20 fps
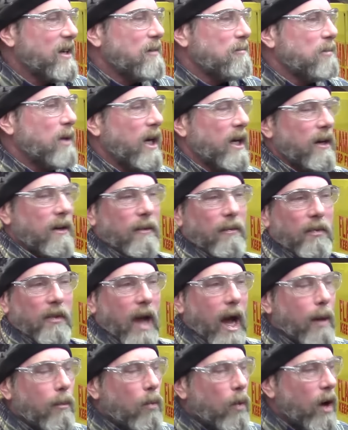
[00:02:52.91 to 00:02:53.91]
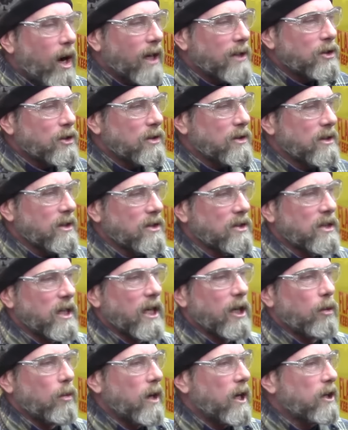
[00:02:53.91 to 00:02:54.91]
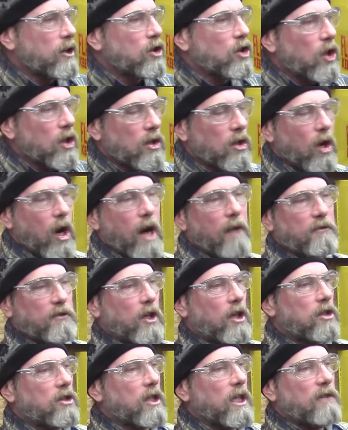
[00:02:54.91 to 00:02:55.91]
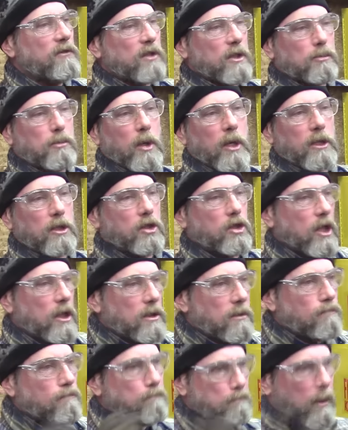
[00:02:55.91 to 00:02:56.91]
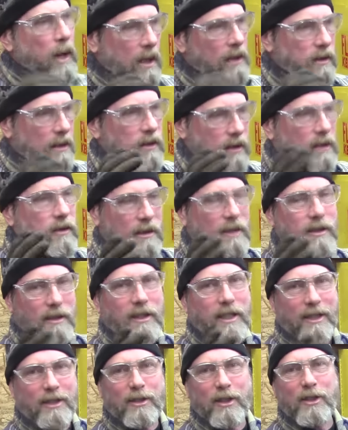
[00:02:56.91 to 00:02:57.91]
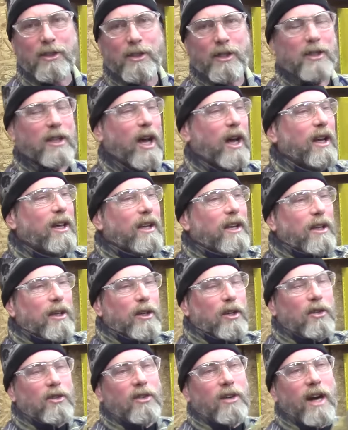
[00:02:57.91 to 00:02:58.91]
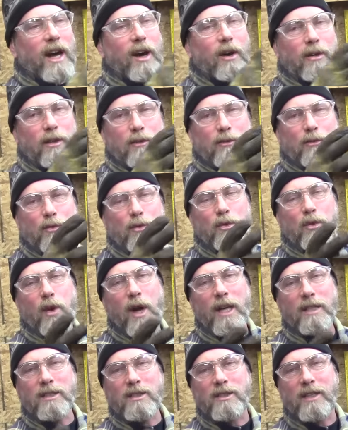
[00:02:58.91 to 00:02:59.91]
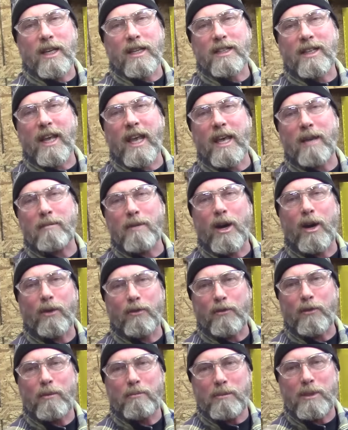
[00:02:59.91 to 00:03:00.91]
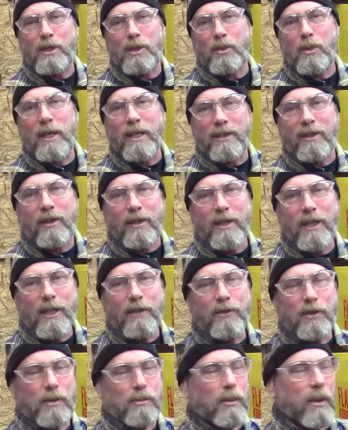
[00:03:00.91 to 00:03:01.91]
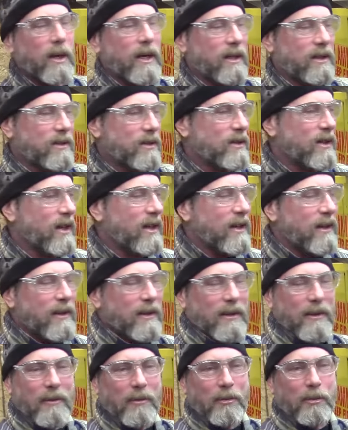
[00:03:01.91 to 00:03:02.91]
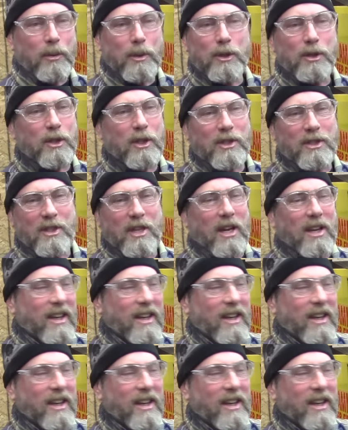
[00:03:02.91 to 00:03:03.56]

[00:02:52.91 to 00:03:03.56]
But I'm watching this thing, and when it took off, the leaf springs just bang, like this, and the cloud of rust that came out from between the leaf springs was just